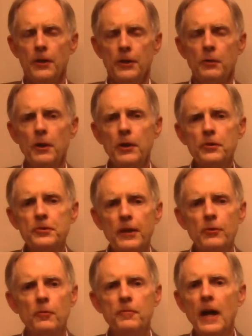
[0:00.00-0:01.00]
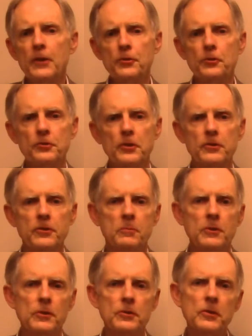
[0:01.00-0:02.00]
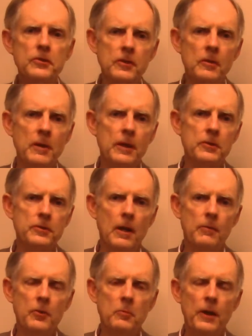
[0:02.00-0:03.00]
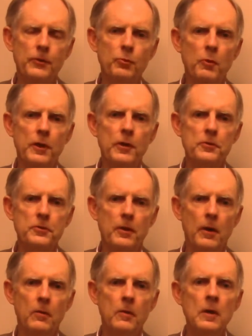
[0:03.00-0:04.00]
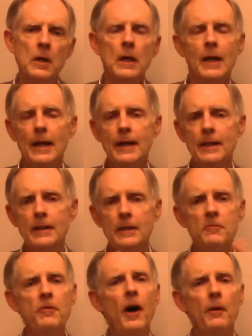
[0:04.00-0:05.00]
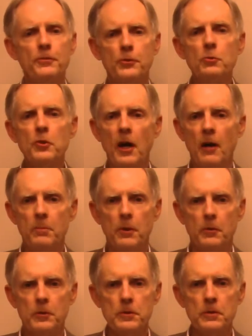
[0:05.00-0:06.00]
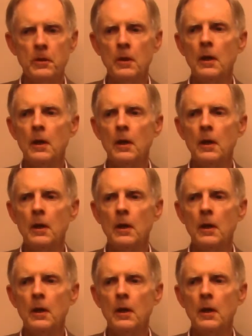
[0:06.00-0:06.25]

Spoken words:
The craniosacral fascial system is a system I discovered about 20 years ago, and it involves two components.